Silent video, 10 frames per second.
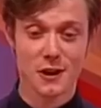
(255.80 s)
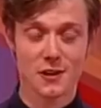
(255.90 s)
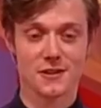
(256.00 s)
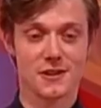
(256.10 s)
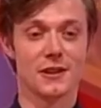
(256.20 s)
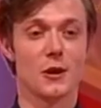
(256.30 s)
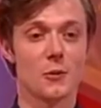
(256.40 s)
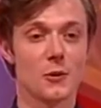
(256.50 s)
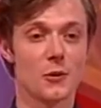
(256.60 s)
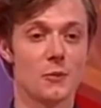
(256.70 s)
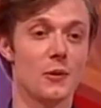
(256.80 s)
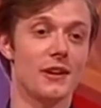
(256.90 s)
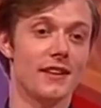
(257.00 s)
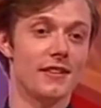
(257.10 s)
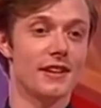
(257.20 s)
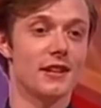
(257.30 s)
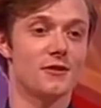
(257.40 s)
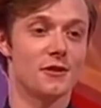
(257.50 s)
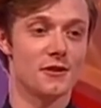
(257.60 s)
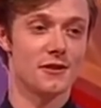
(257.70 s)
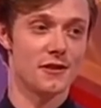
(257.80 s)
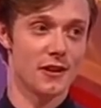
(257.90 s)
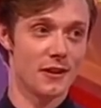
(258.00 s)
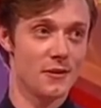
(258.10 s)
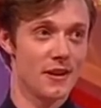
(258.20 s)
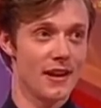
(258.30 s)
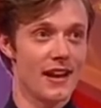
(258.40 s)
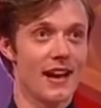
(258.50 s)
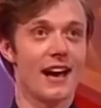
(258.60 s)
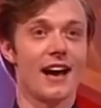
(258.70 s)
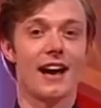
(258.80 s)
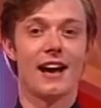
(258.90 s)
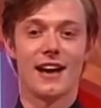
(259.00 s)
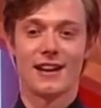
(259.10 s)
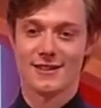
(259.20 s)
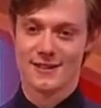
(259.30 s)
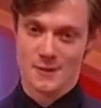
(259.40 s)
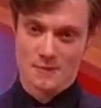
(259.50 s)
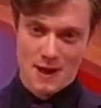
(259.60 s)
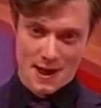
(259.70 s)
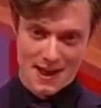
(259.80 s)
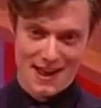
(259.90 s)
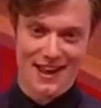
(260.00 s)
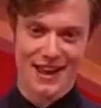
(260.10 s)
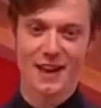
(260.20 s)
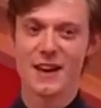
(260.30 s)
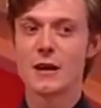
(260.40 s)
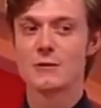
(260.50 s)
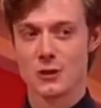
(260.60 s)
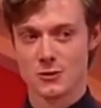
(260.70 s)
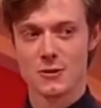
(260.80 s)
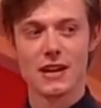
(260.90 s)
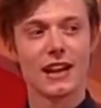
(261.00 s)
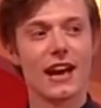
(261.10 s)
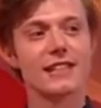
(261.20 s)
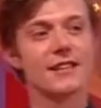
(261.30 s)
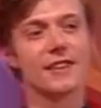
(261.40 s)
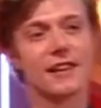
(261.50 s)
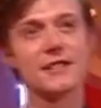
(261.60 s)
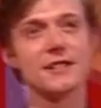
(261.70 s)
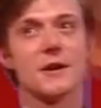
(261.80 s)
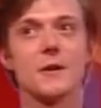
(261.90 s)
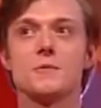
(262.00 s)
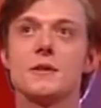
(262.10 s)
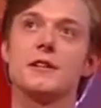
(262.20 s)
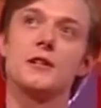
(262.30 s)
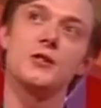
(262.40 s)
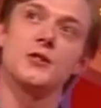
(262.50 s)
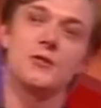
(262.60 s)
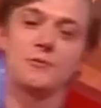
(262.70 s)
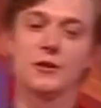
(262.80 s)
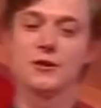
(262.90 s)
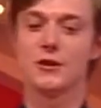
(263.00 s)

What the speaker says: for constantly coming up with brilliant things for us to do. And my just realised that this is open and it should have been